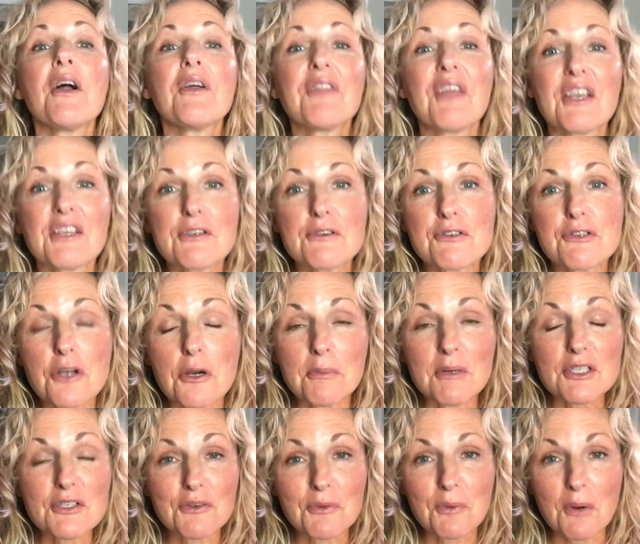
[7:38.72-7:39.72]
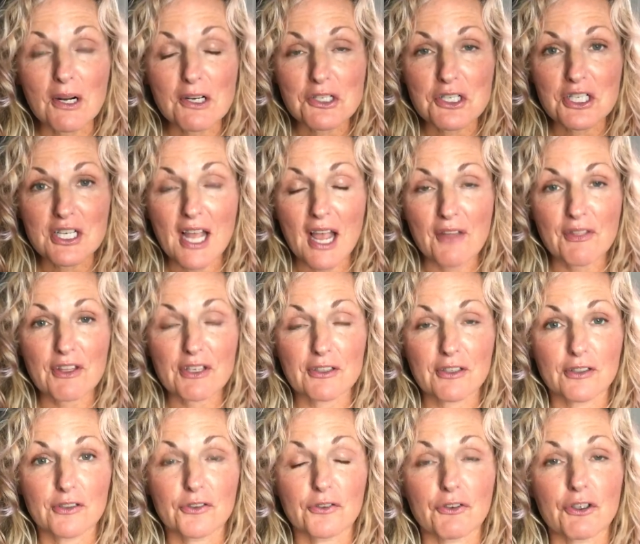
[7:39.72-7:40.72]
Thank you so much for watching Kathy
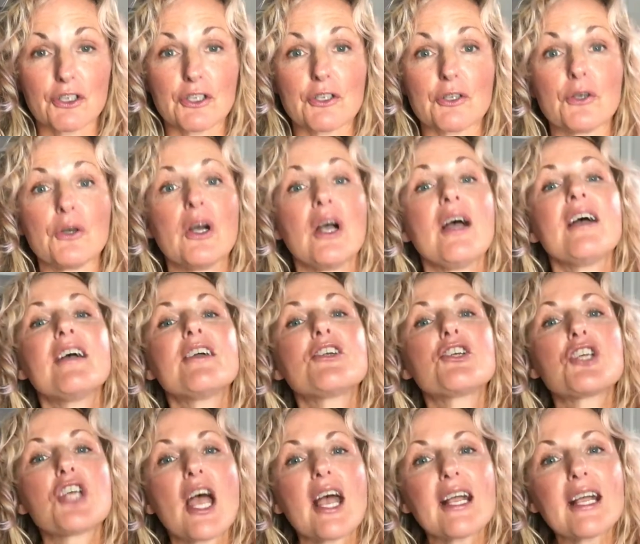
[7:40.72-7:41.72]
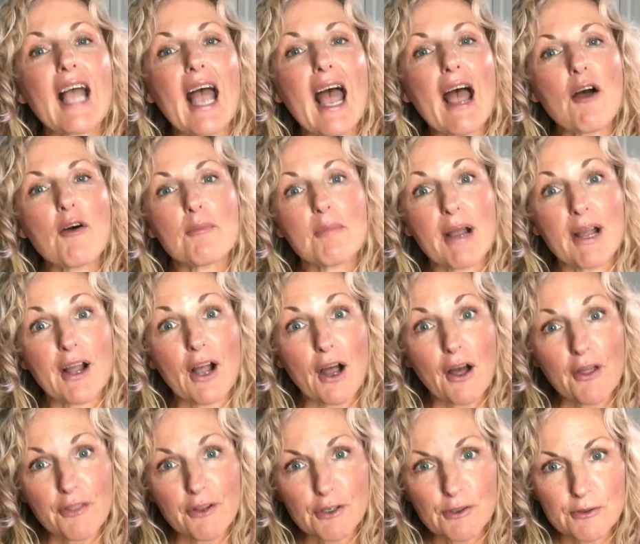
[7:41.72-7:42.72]
Cooks For You. Check out my
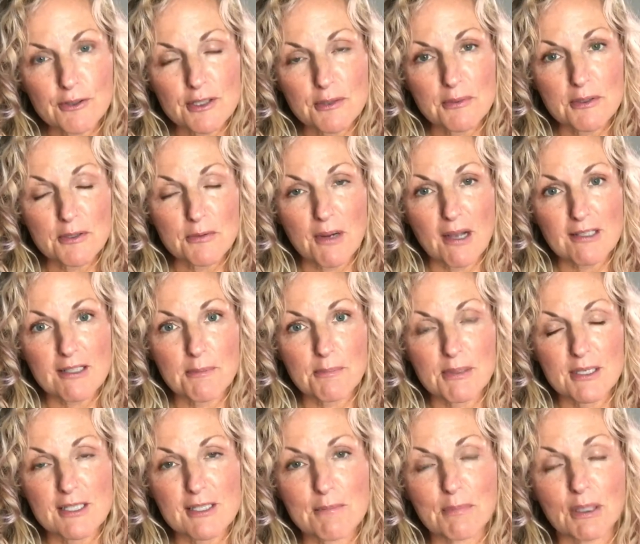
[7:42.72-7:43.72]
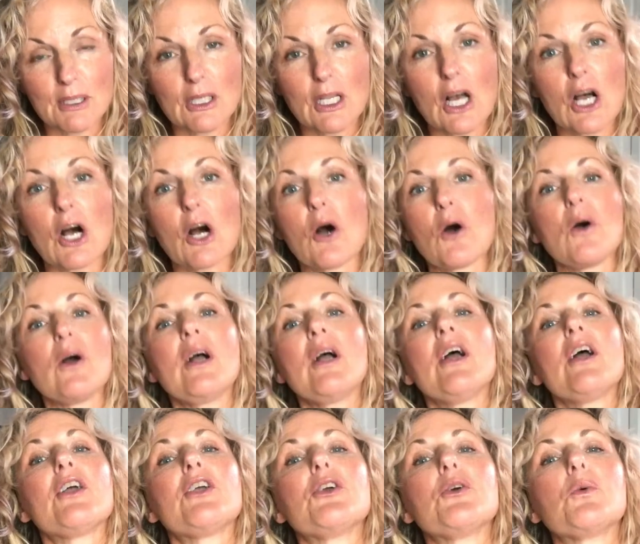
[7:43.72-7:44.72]
other Christmas recipes below.
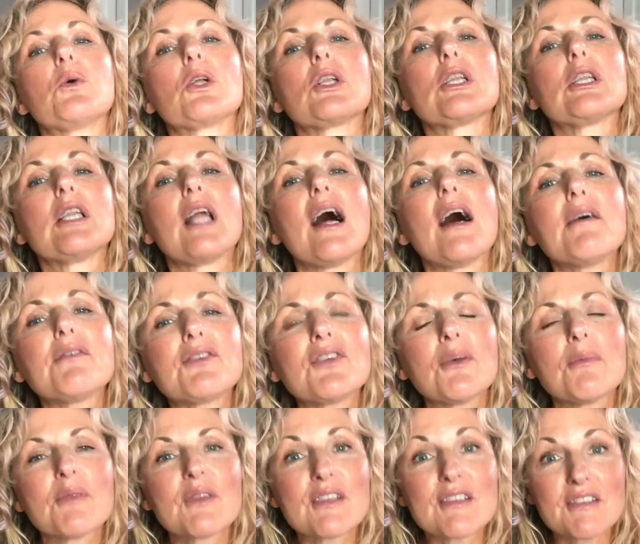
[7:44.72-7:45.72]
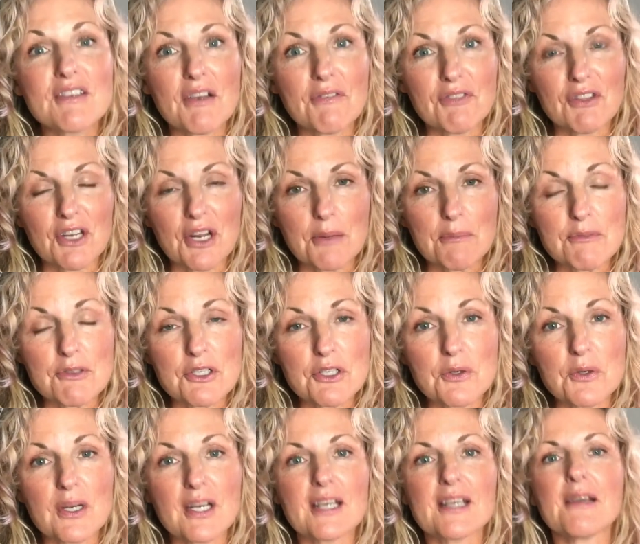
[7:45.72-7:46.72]
You will love some of the stuff that I'm
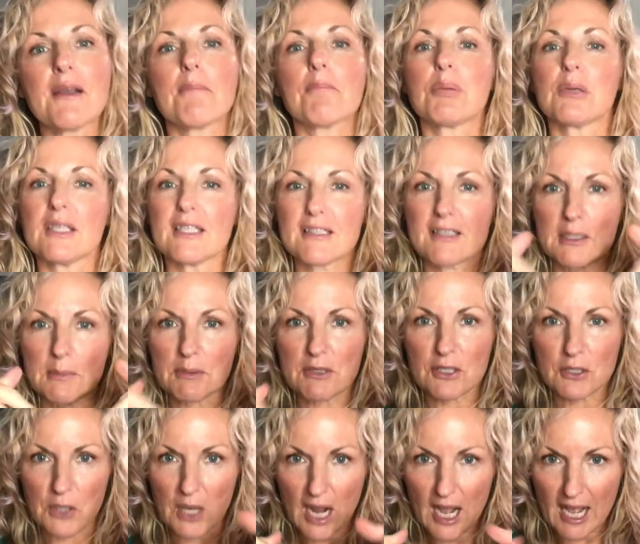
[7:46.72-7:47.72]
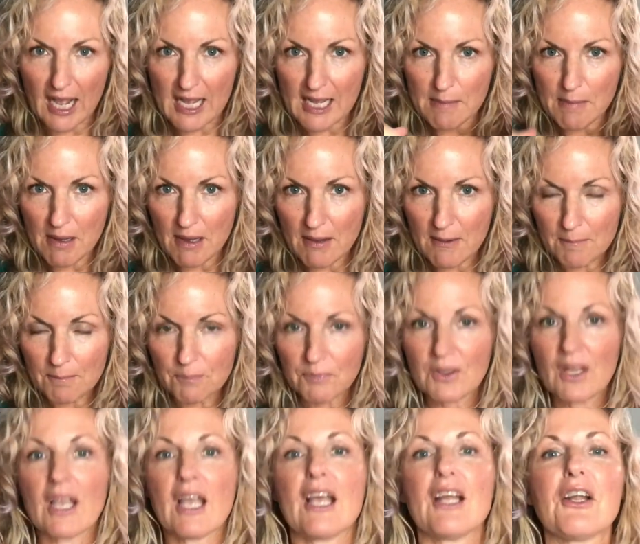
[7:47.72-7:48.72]
doing, and please subscribe.
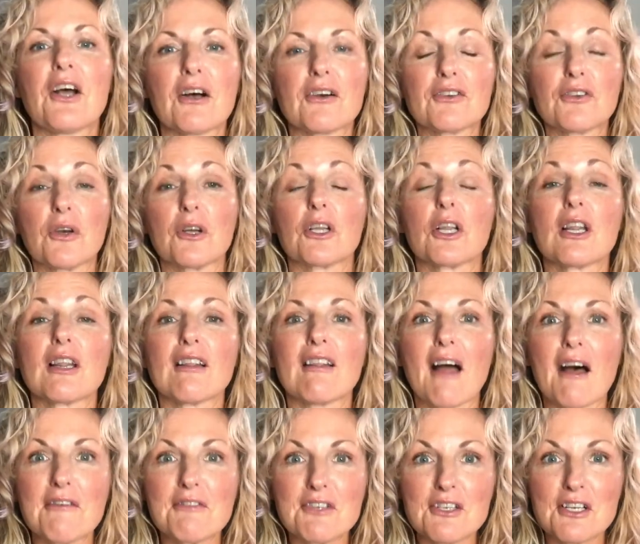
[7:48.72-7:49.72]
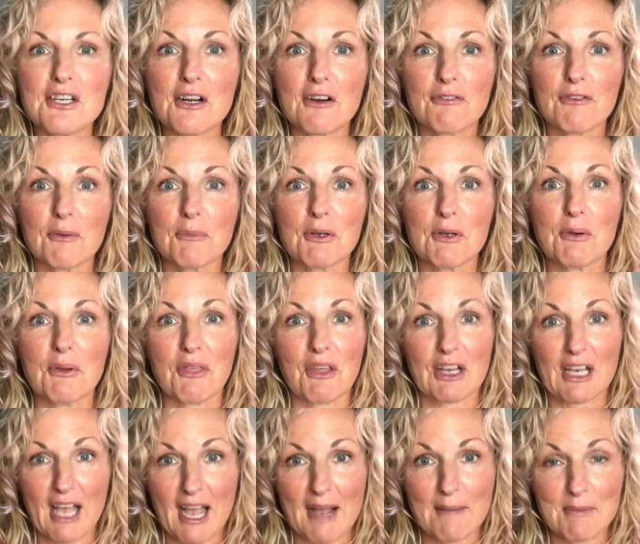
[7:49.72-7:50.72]
And also, I'd love to hear from you with a
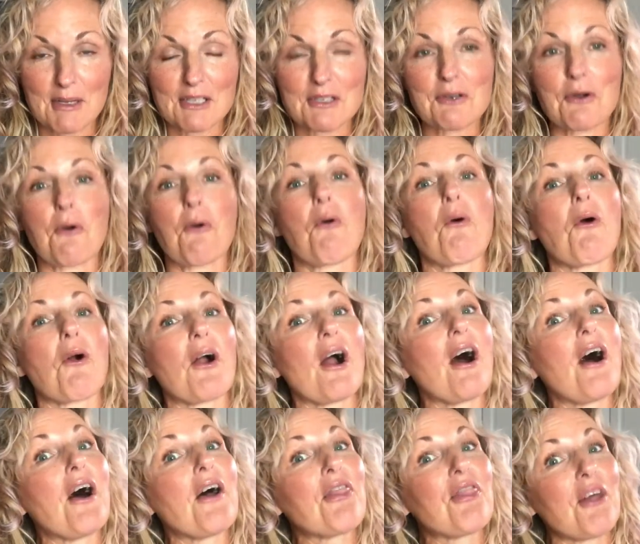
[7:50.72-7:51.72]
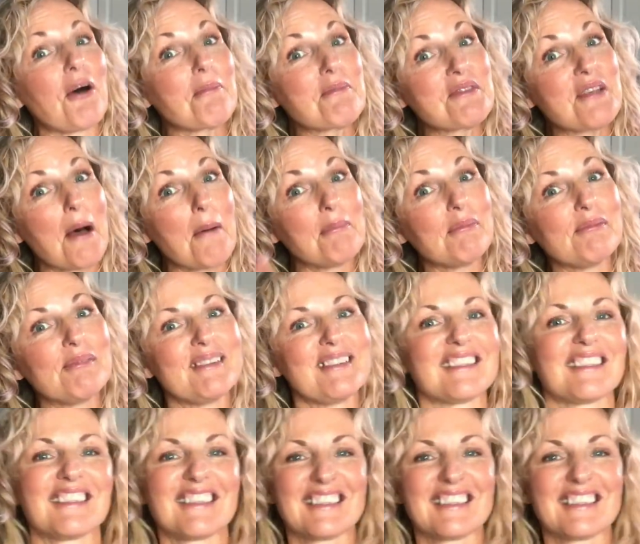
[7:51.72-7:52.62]
comment or a thumbs up.